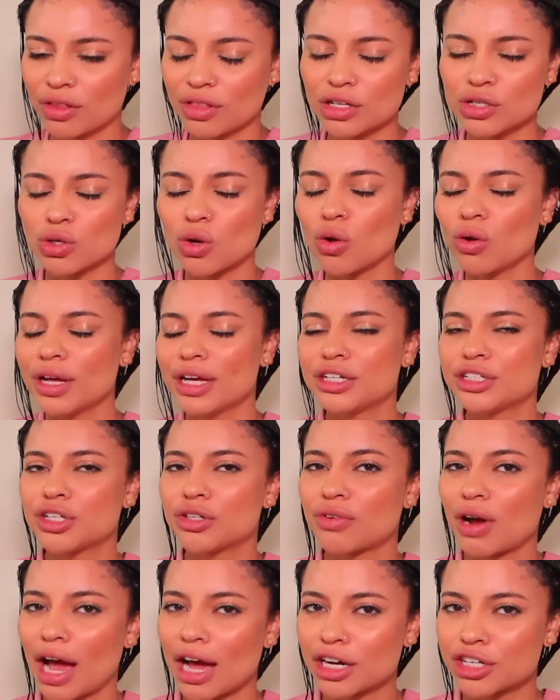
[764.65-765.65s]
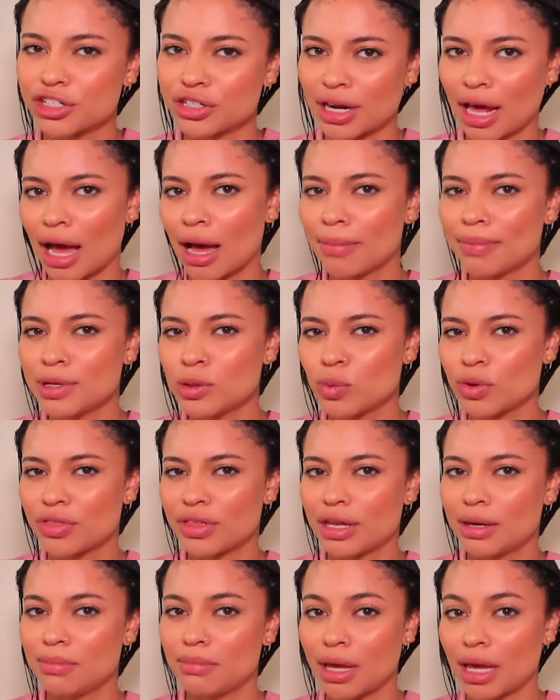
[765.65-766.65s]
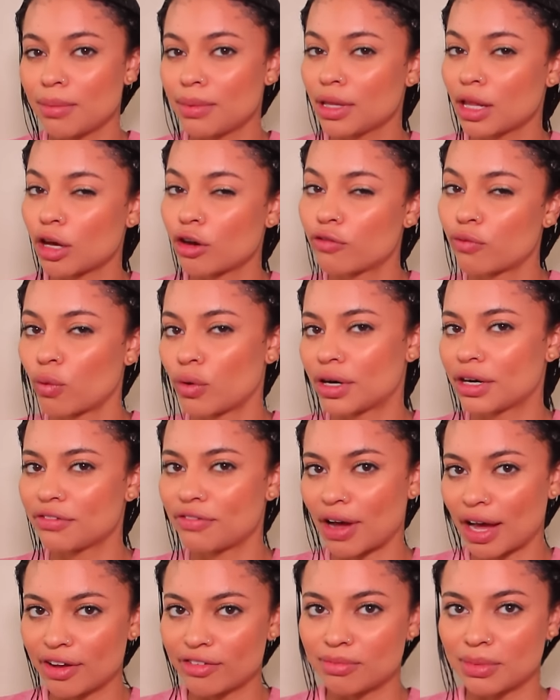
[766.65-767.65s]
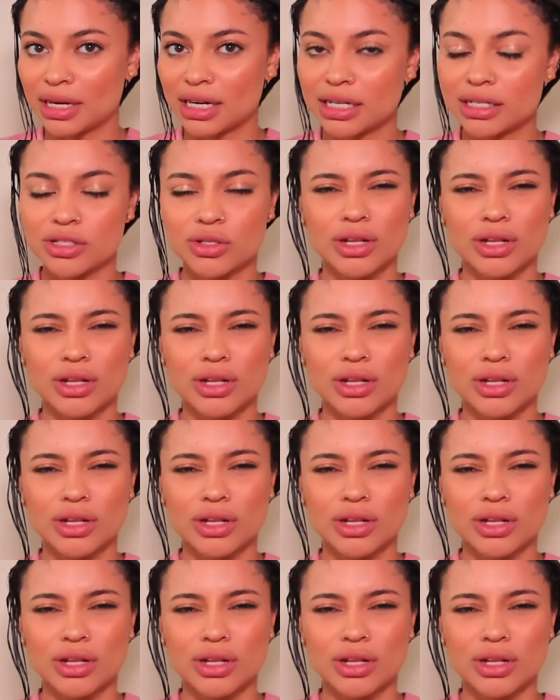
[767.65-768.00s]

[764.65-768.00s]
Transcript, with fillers: This whole interaction happened within maybe like four to five minutes.